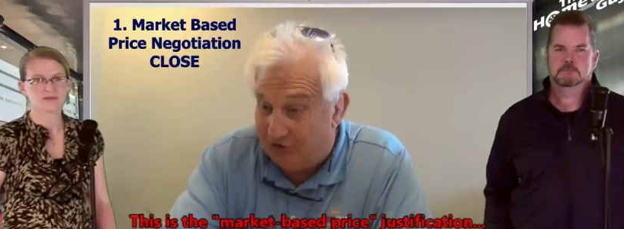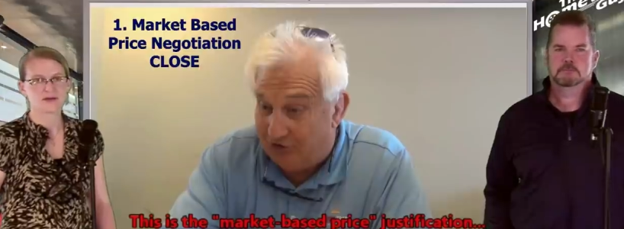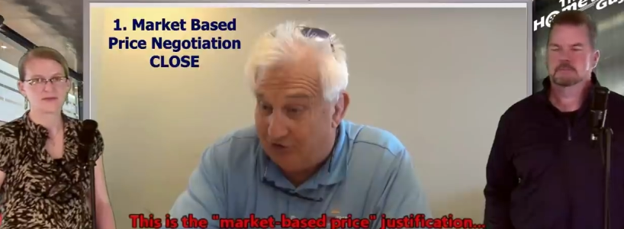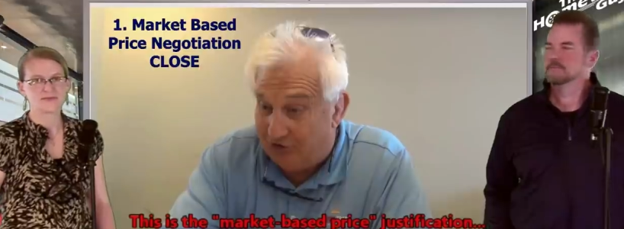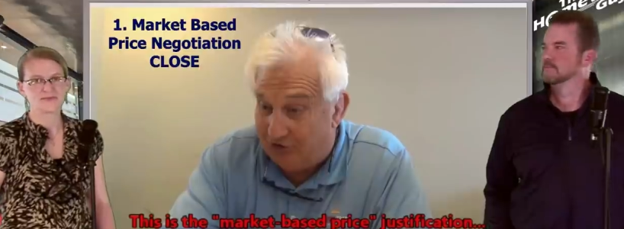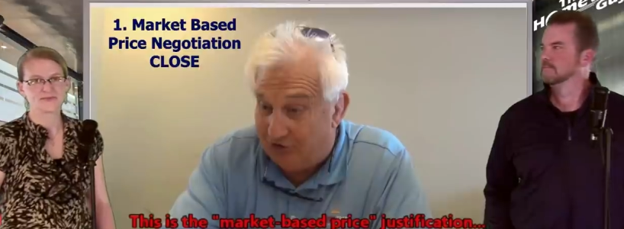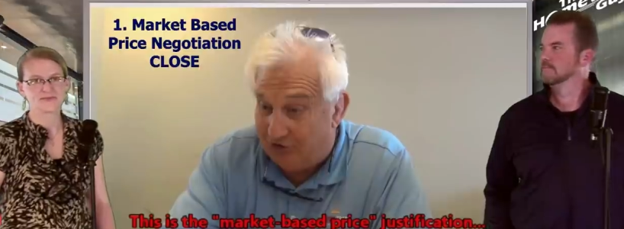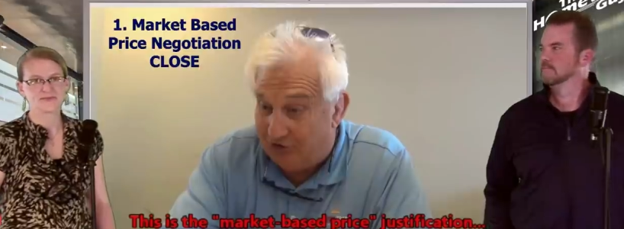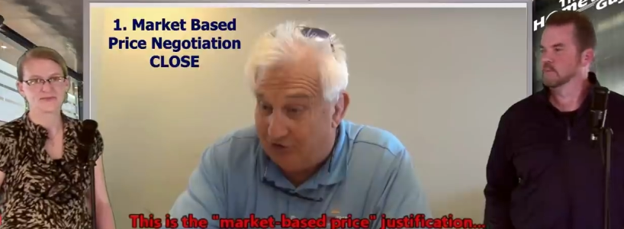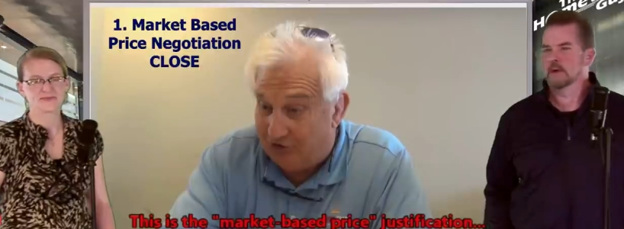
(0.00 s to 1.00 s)
Speaker 1: Yeah.
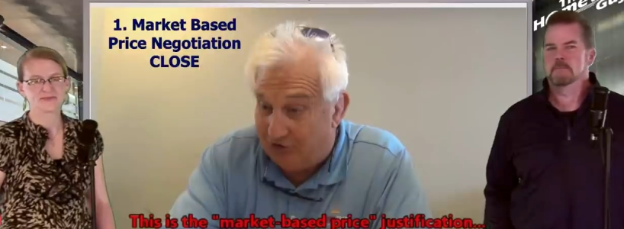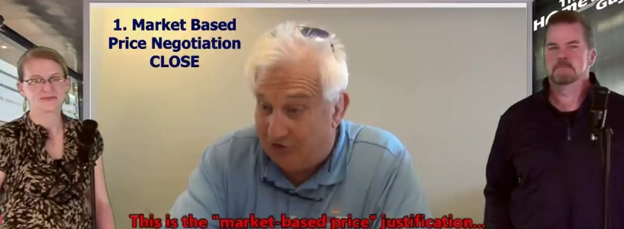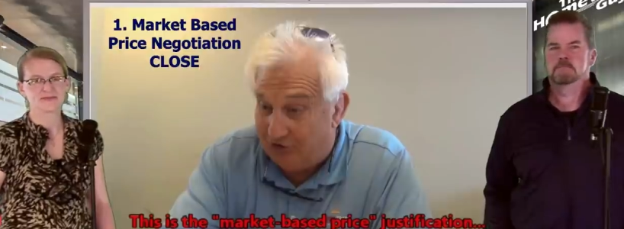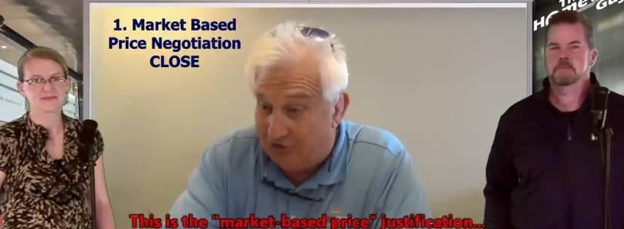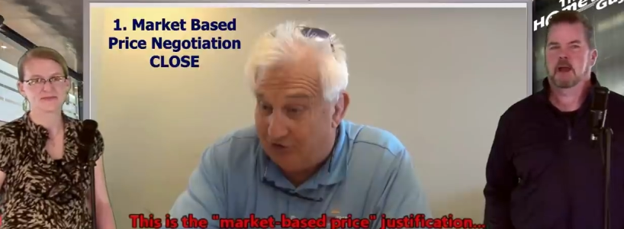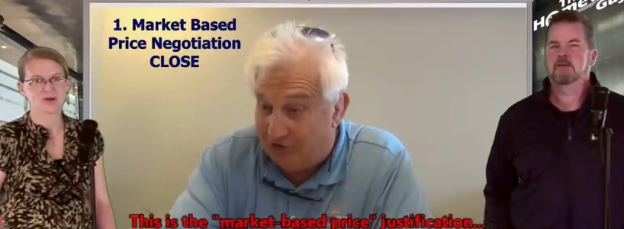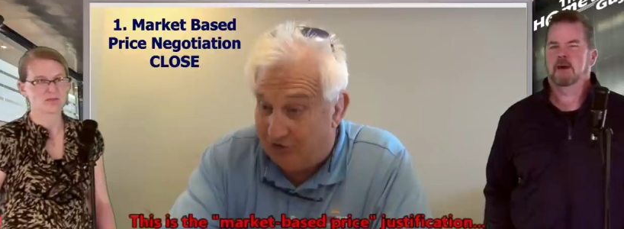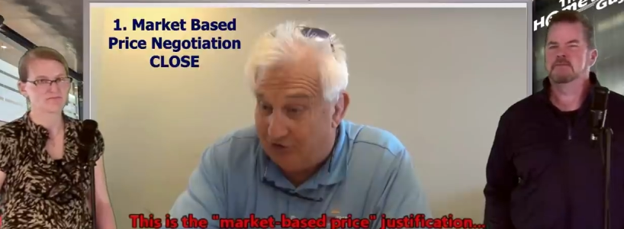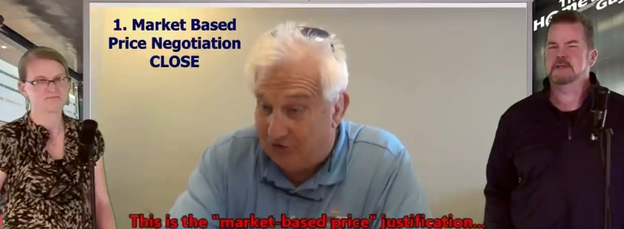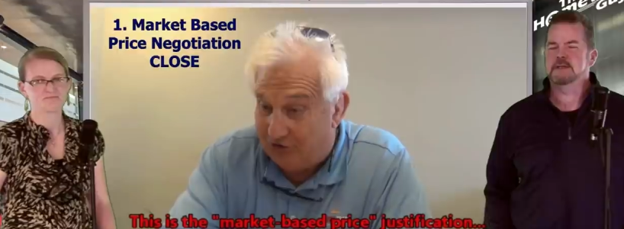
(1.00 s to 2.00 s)
Right. I, yeah.
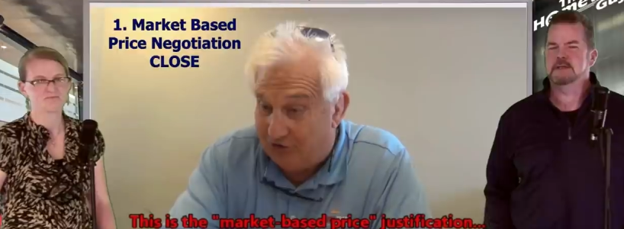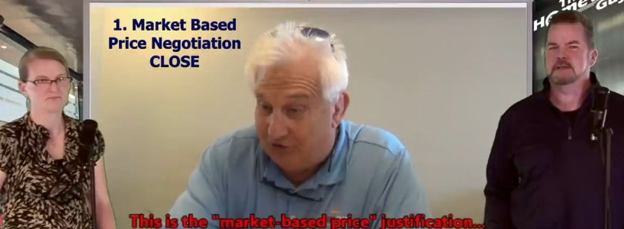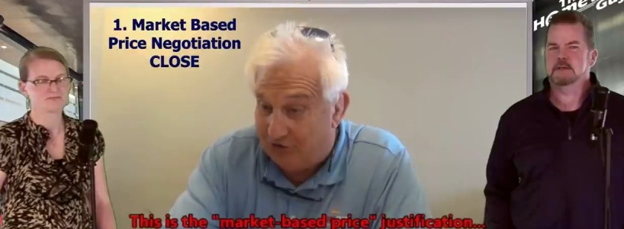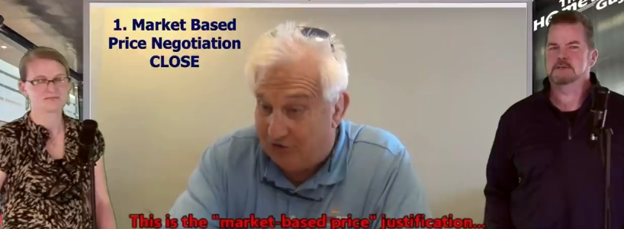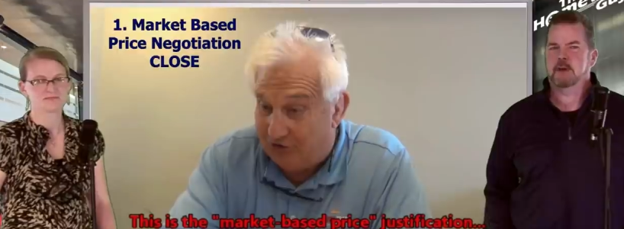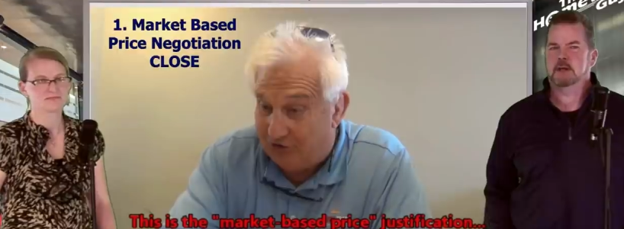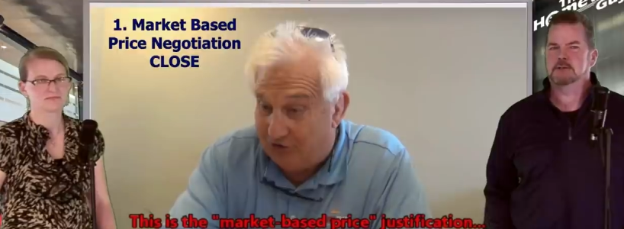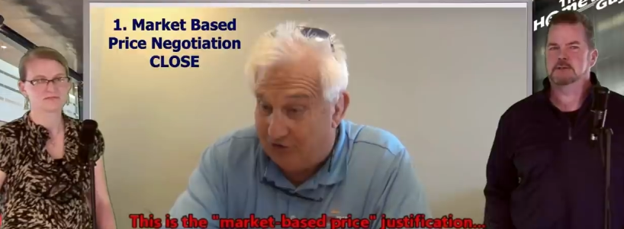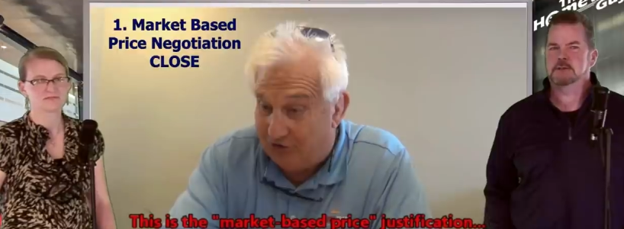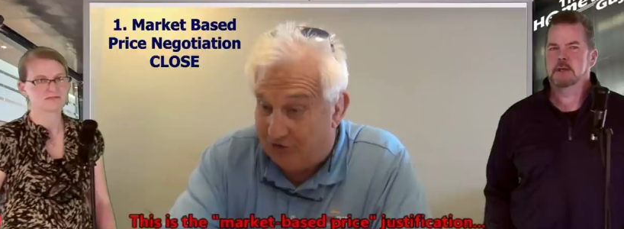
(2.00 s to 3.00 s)
I've seen these sales
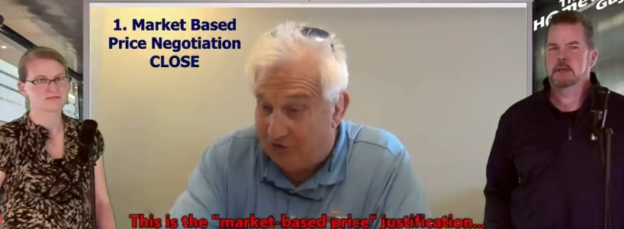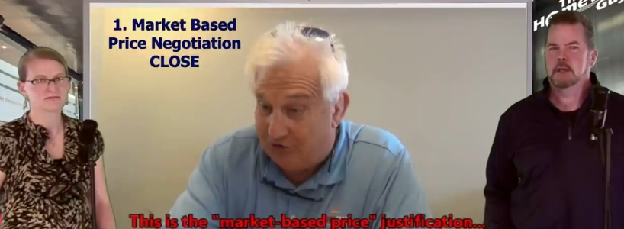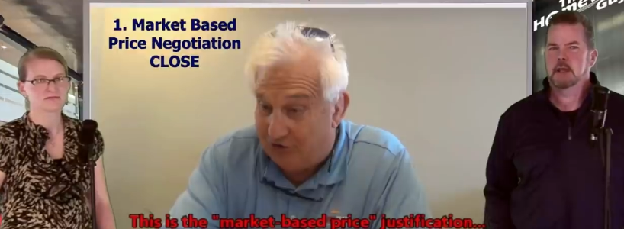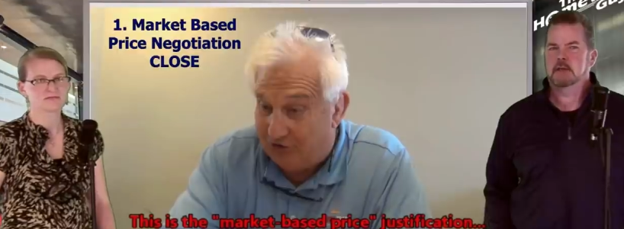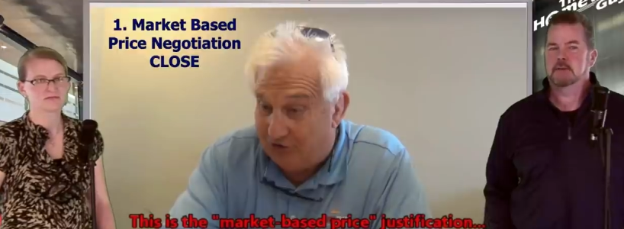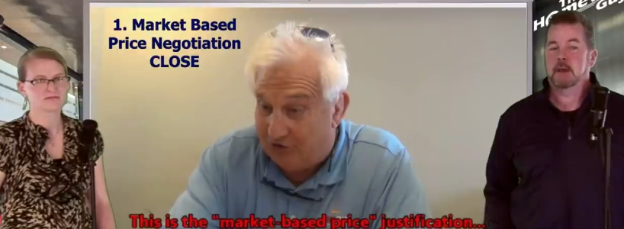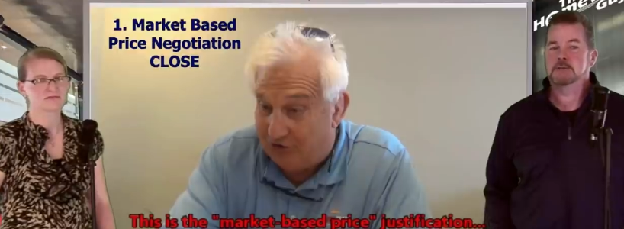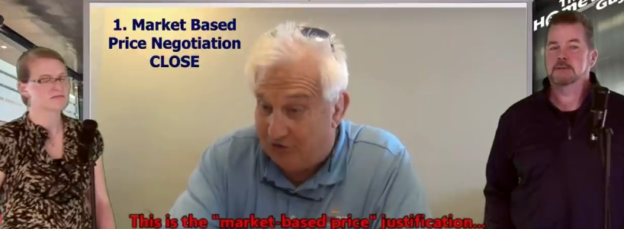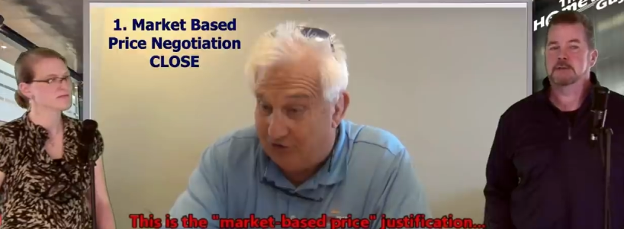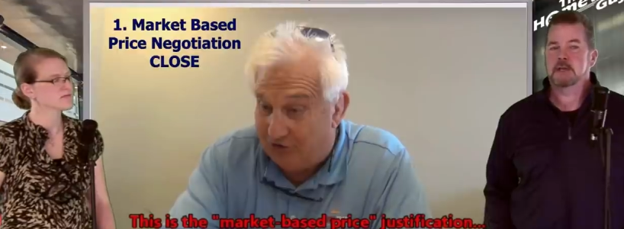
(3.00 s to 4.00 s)
managers and the
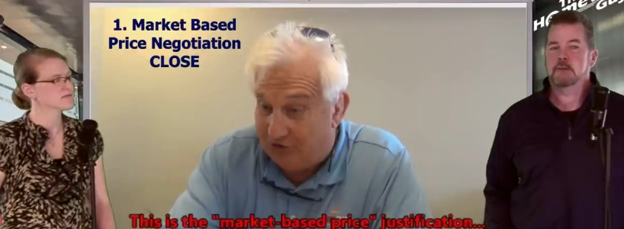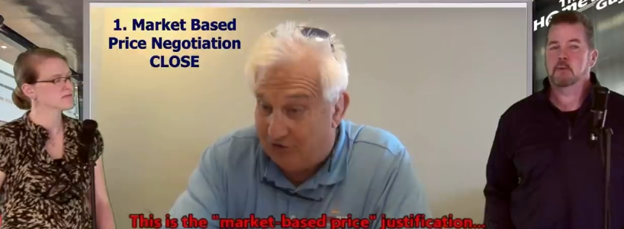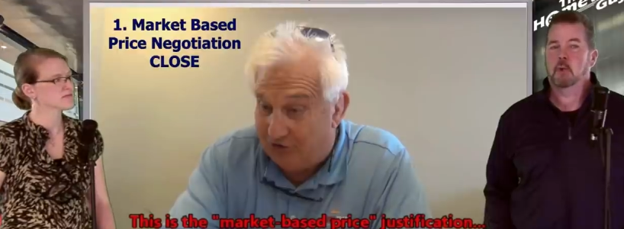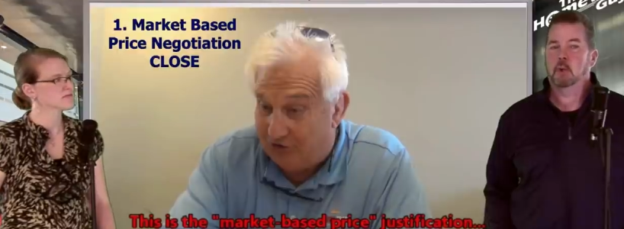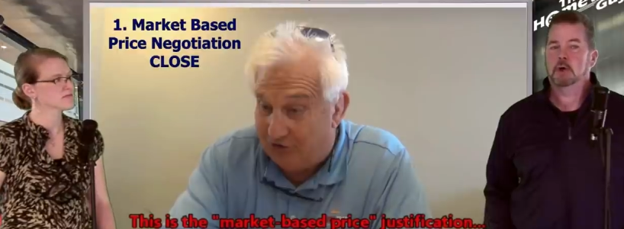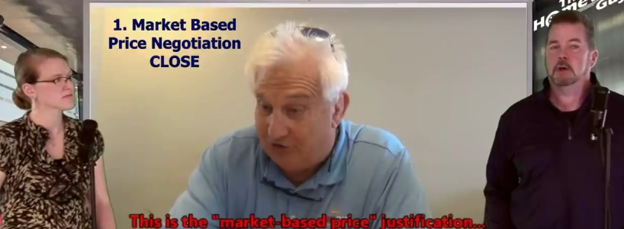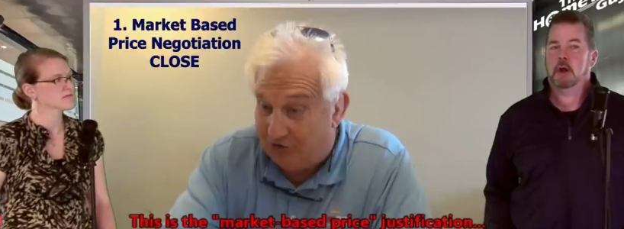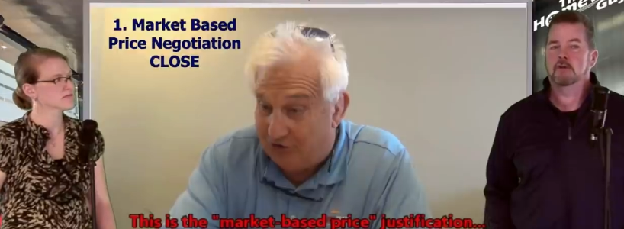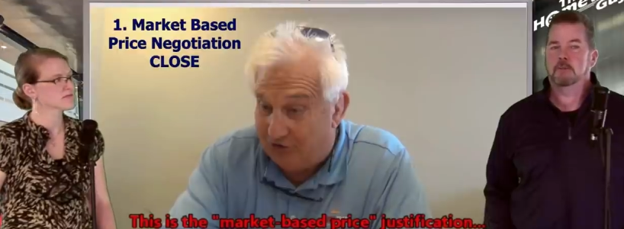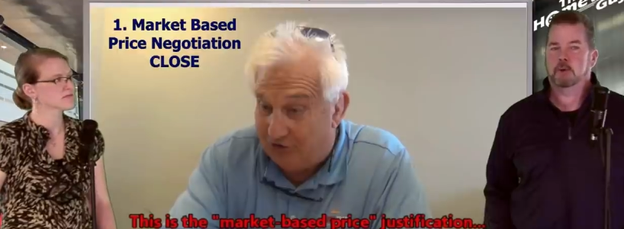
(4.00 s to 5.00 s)
management team
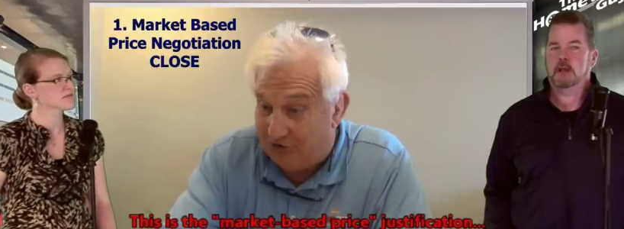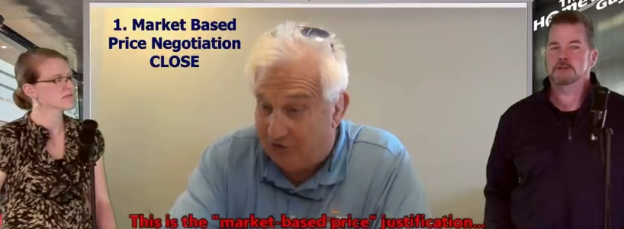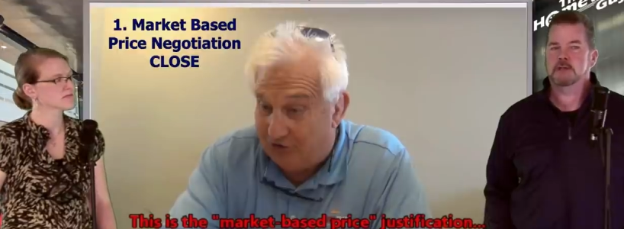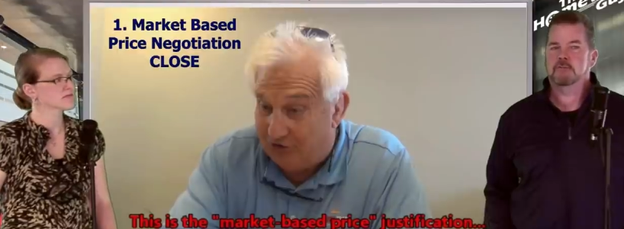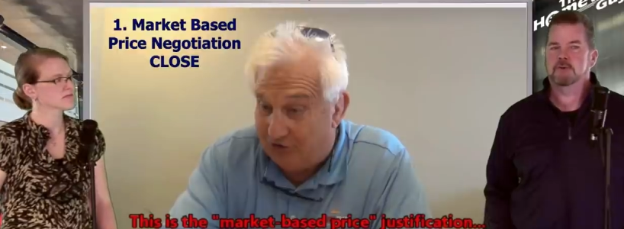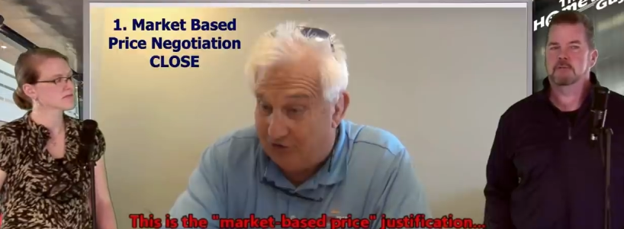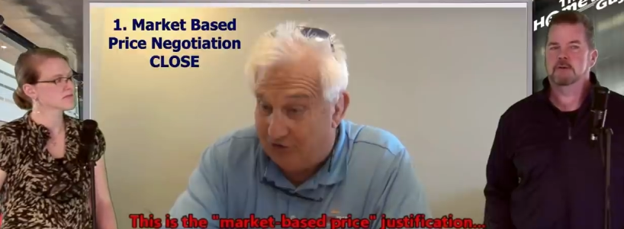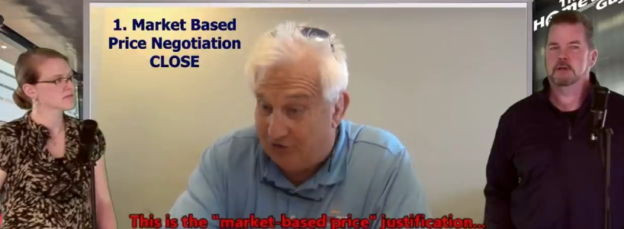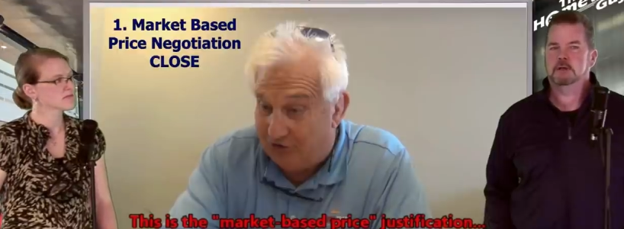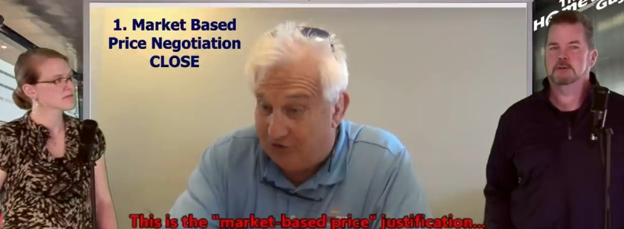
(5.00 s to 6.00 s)
work on the pricing of their
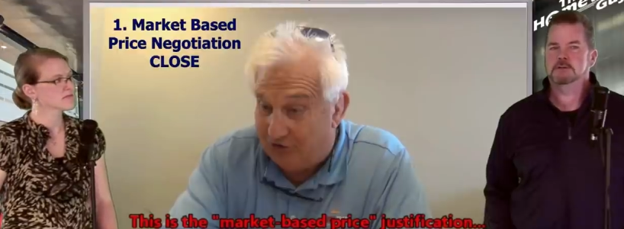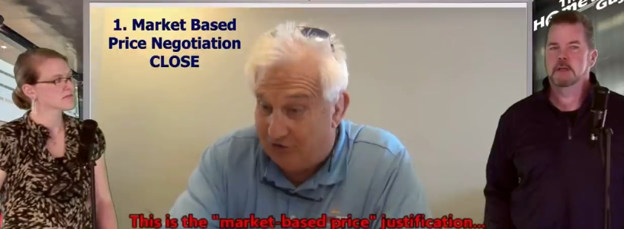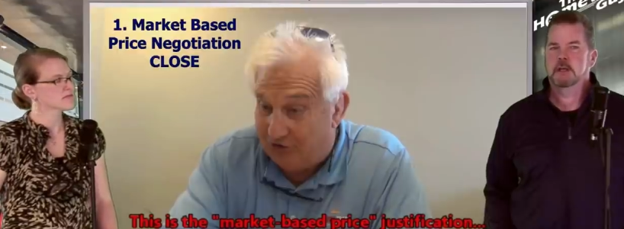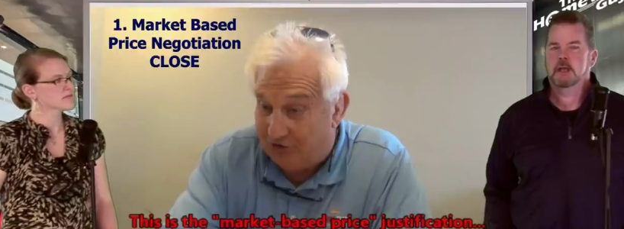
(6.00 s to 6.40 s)
vehicles.